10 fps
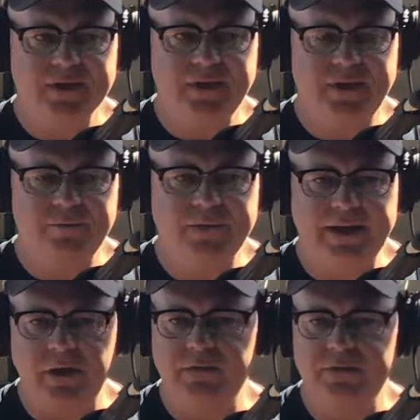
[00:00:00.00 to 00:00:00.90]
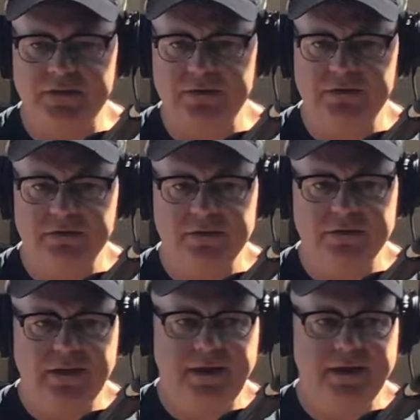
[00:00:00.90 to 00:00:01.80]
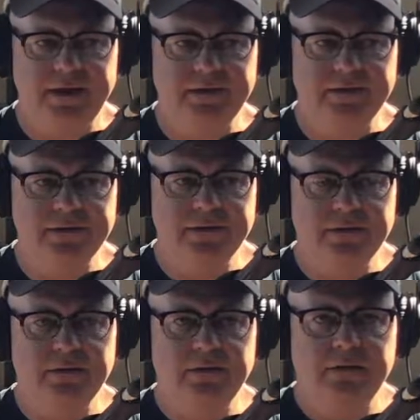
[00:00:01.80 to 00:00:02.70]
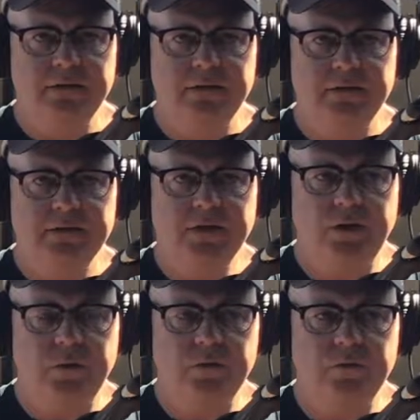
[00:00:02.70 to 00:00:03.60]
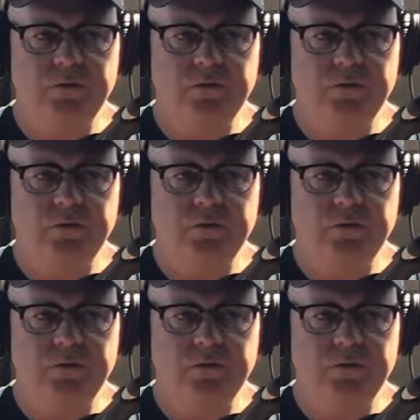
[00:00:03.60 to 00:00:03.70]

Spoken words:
Elvis, and so